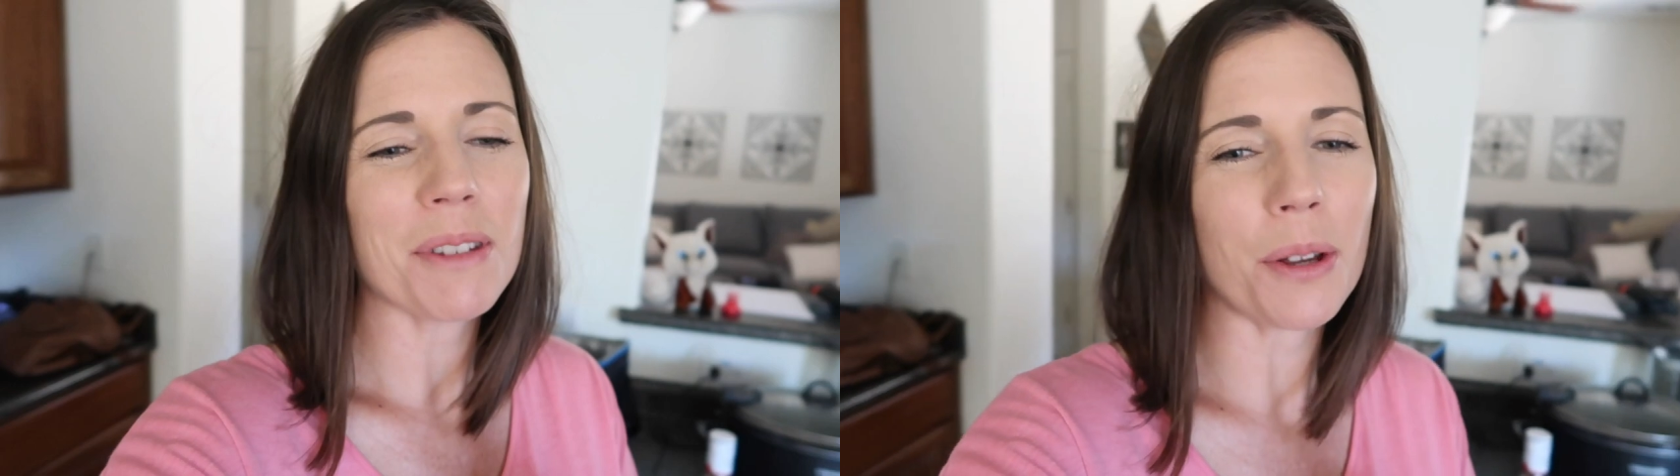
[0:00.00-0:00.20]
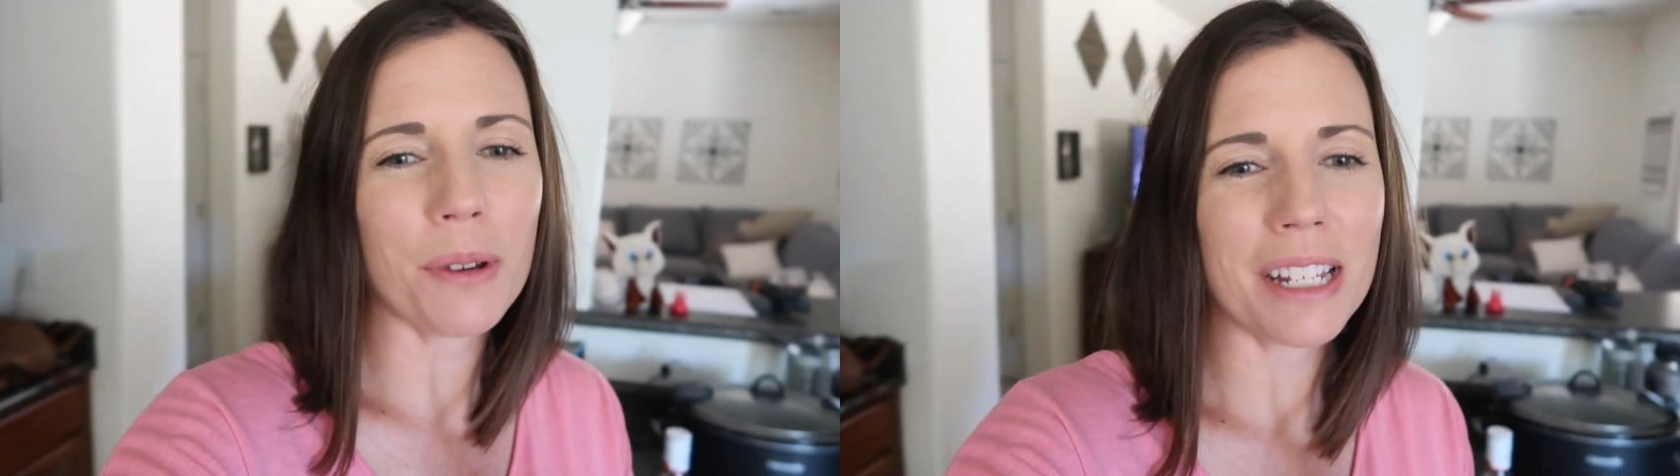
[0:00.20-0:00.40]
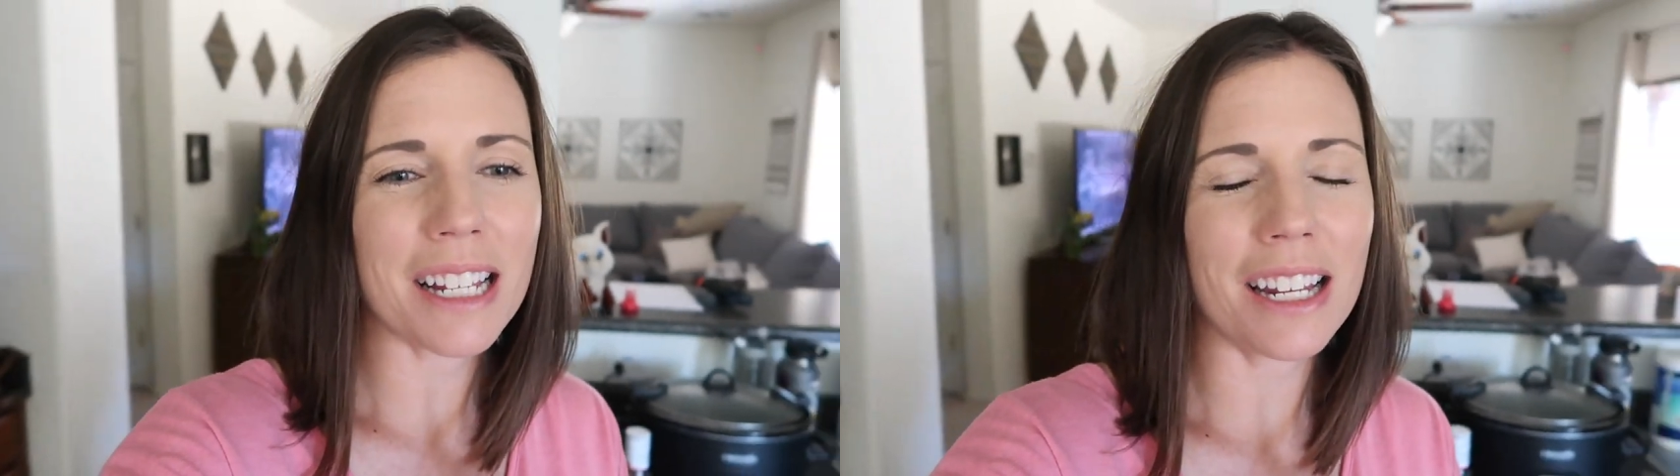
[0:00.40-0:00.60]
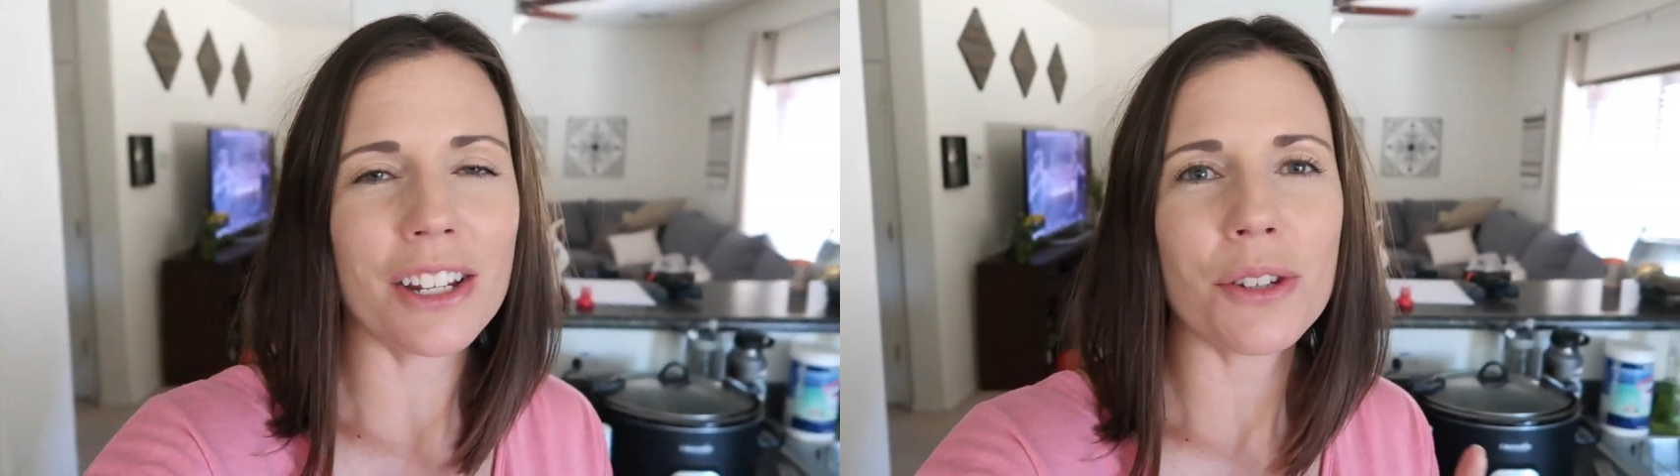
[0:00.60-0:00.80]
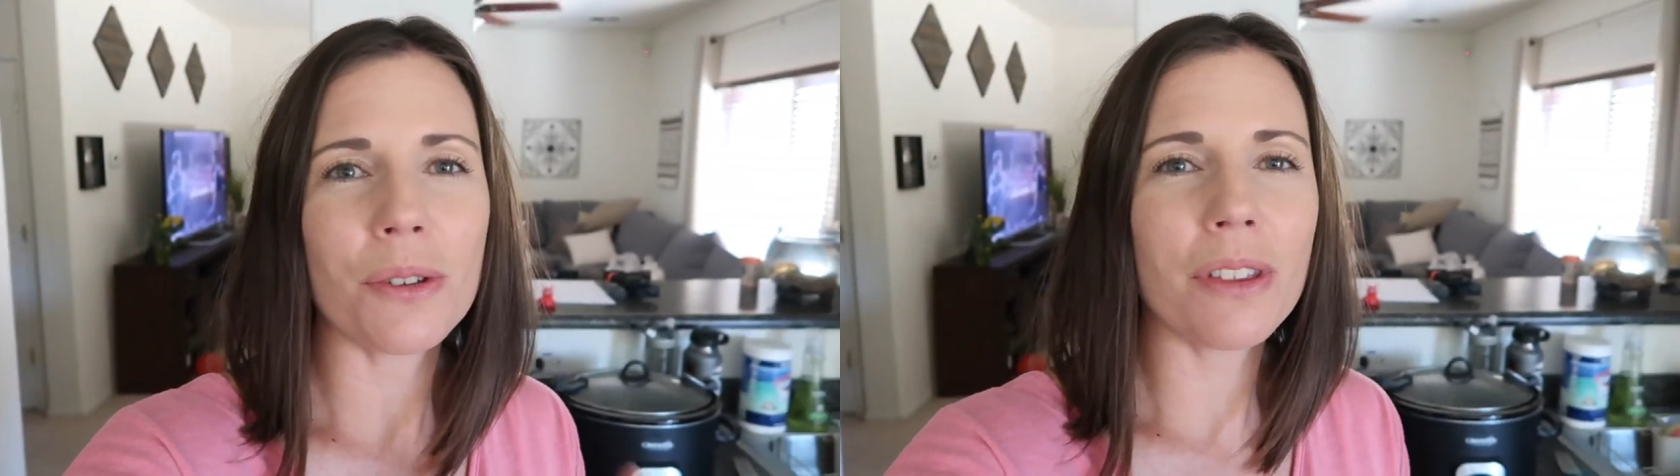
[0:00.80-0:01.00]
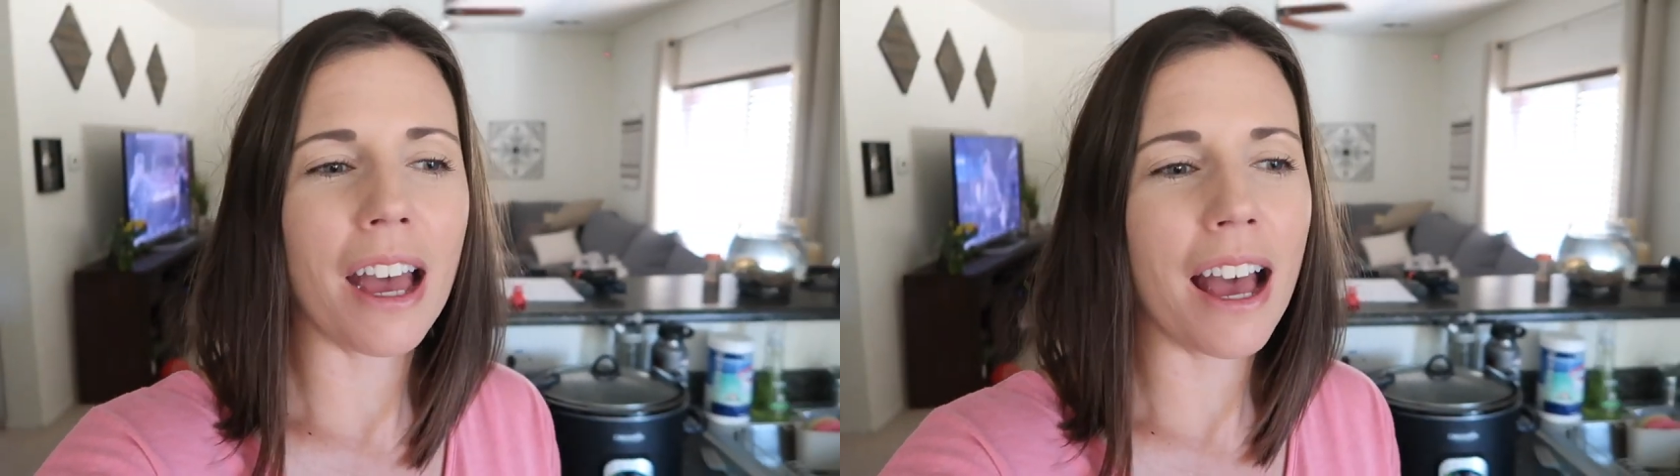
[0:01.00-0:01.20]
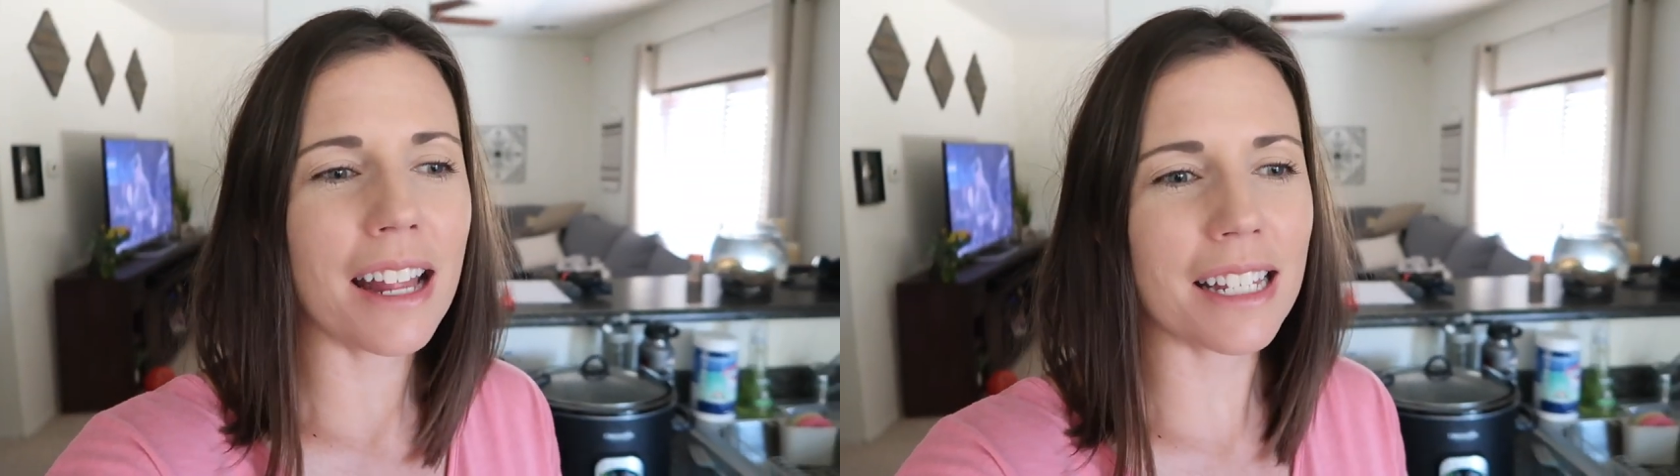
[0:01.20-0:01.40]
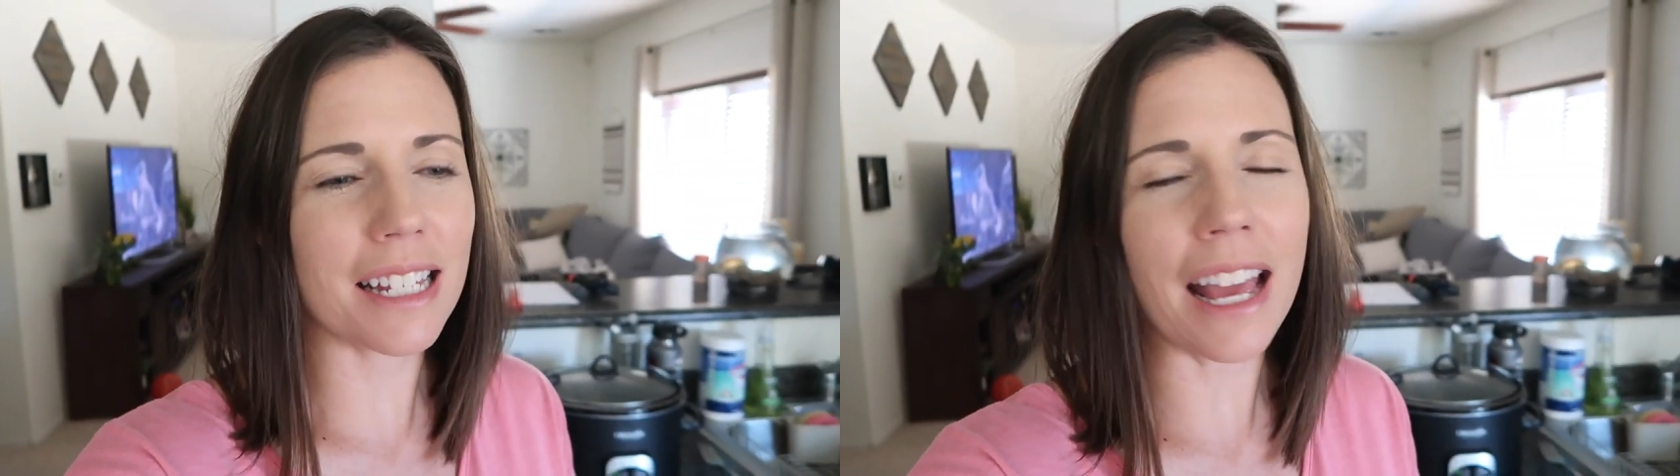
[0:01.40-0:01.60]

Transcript: So he's gonna do that,